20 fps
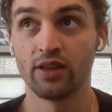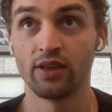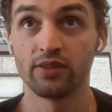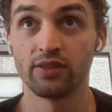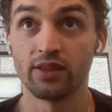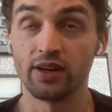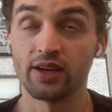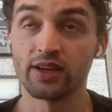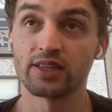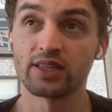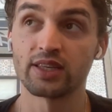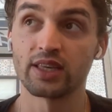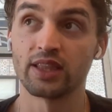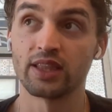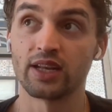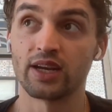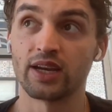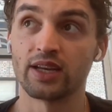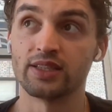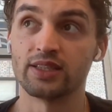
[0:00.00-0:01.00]
The next thing
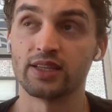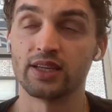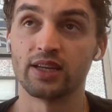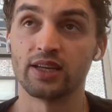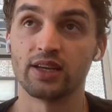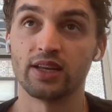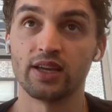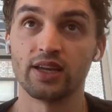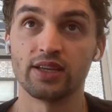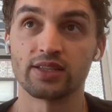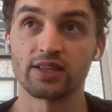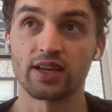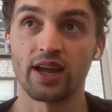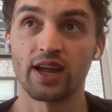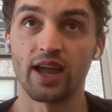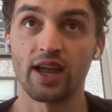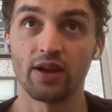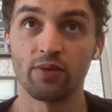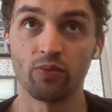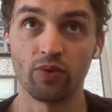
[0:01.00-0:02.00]
that I did is I
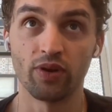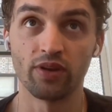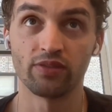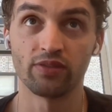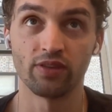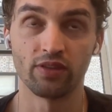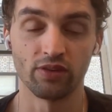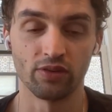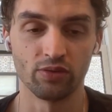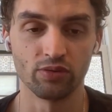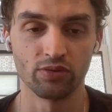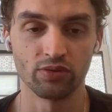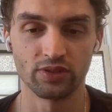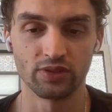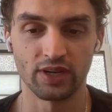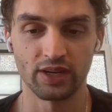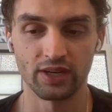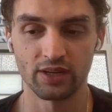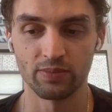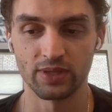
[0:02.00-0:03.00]
went to the Google
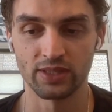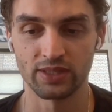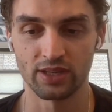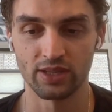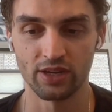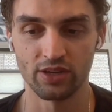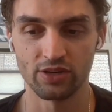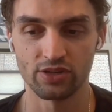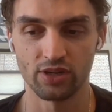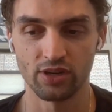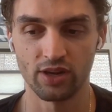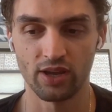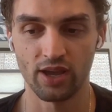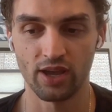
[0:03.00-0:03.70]
documentation